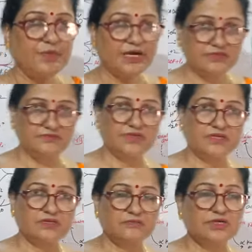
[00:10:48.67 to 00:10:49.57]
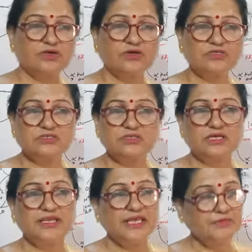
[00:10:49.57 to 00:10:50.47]
pathway because the
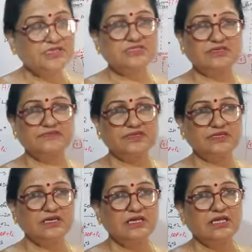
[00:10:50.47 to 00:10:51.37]
name is given.